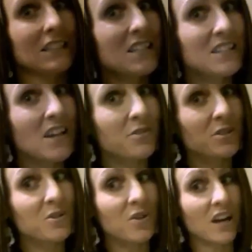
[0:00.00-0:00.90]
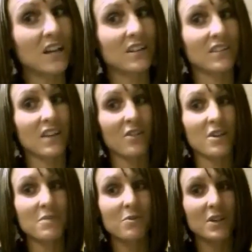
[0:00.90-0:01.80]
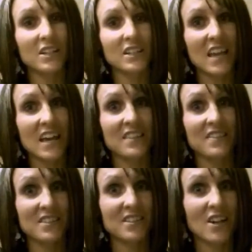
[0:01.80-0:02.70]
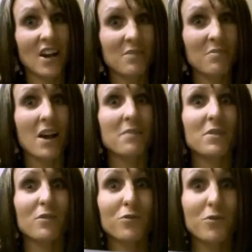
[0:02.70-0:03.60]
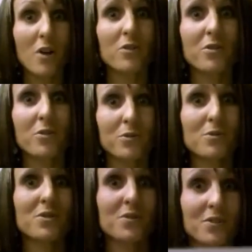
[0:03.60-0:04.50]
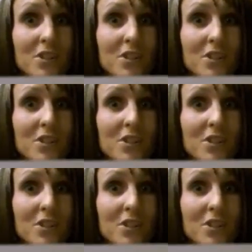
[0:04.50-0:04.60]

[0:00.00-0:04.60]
Didn't sound too great. Now let me read it again, and this time I'm going to follow the rules of